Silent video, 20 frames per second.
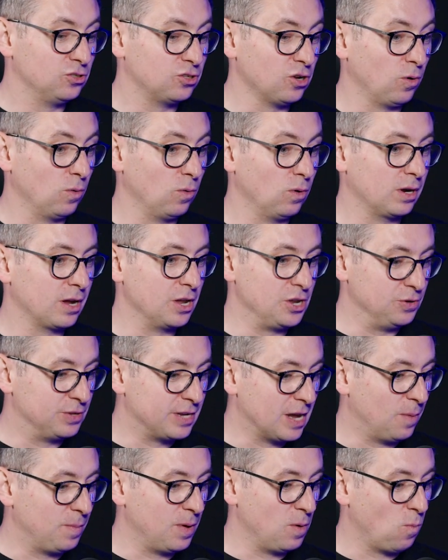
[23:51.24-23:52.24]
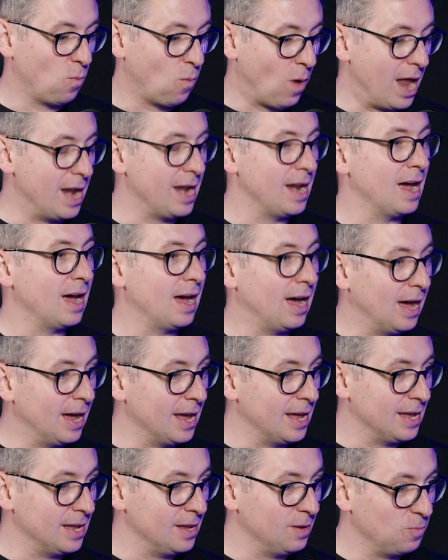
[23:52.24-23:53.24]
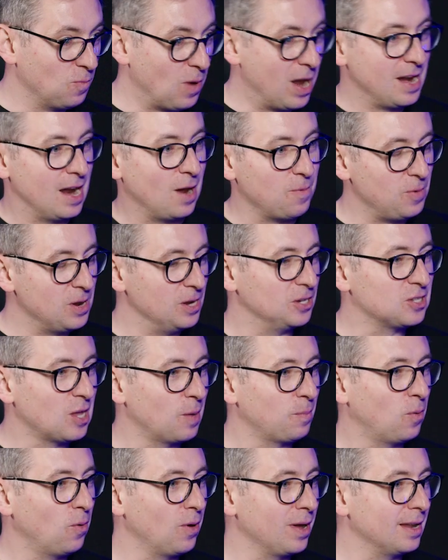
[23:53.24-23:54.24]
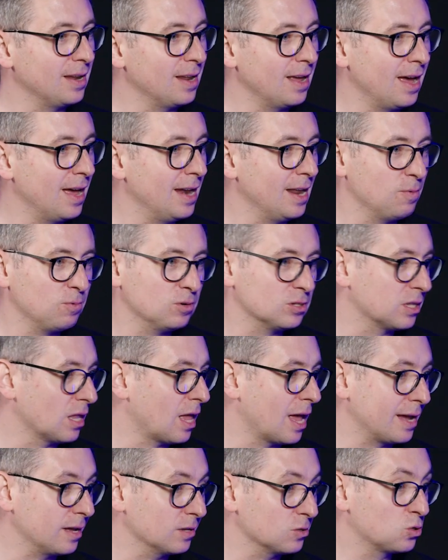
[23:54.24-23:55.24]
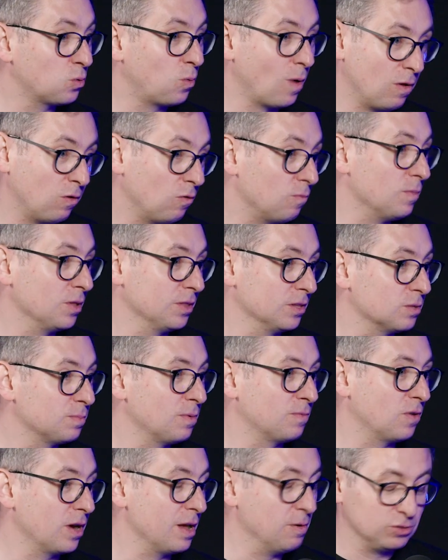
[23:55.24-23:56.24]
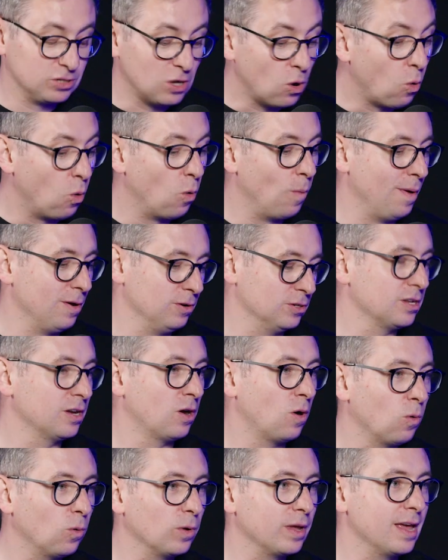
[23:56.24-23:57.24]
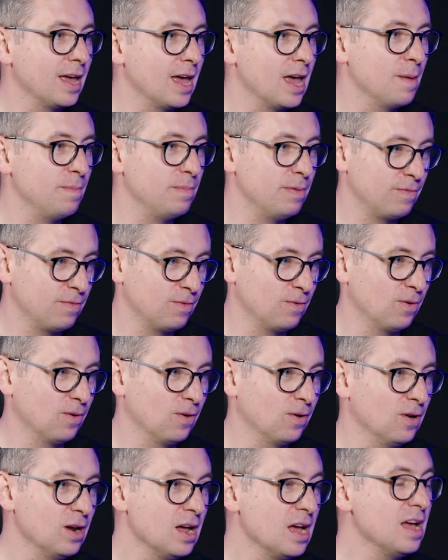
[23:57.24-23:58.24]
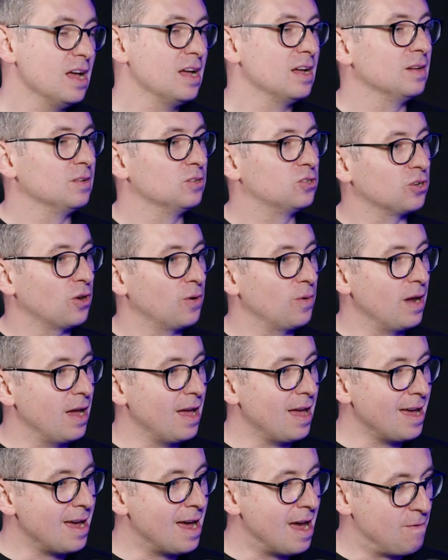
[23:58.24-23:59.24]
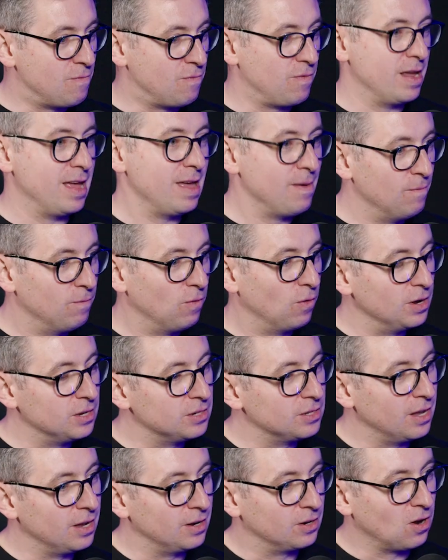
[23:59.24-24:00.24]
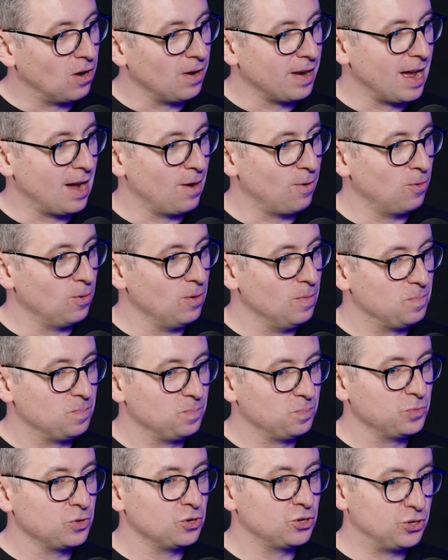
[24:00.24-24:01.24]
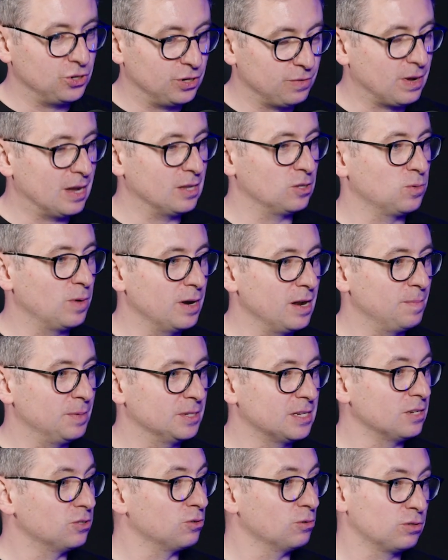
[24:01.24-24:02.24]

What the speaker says: So can you tell me when I reached that point? And it was like 12 months before. It was almost a whole year before. So every invoice that had gone out should have had 20%.